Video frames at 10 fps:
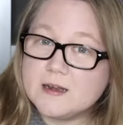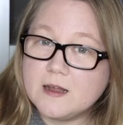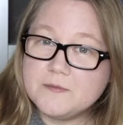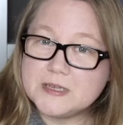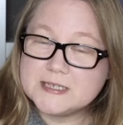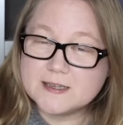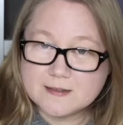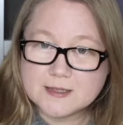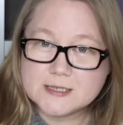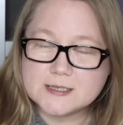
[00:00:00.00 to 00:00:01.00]
And obviously
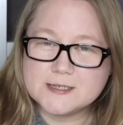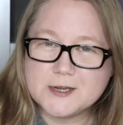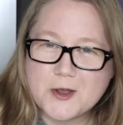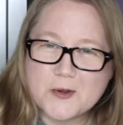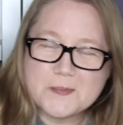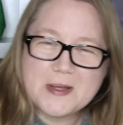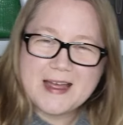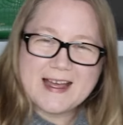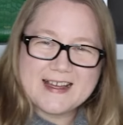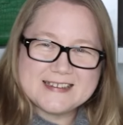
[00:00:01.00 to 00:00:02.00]
this is taupe,
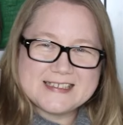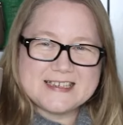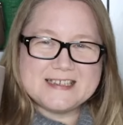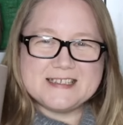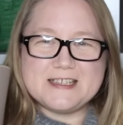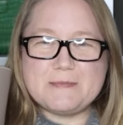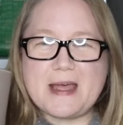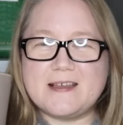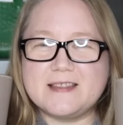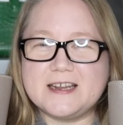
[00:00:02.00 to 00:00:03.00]
as is the
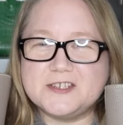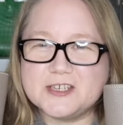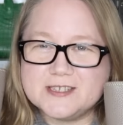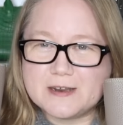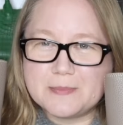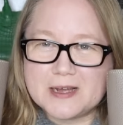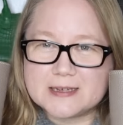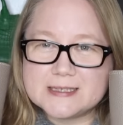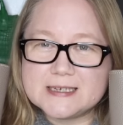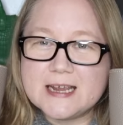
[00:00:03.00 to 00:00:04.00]
bag that I just
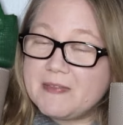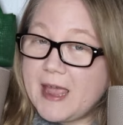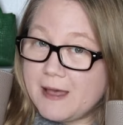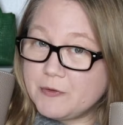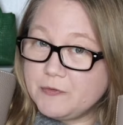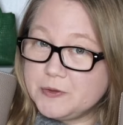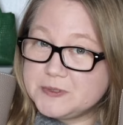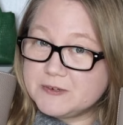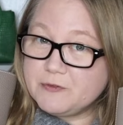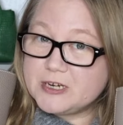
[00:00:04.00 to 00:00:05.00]
unboxed. And they have a few
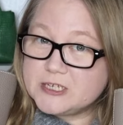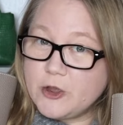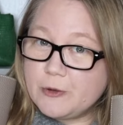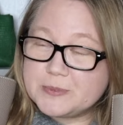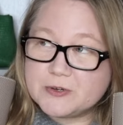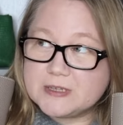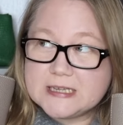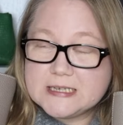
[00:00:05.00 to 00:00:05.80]
different taupes, or at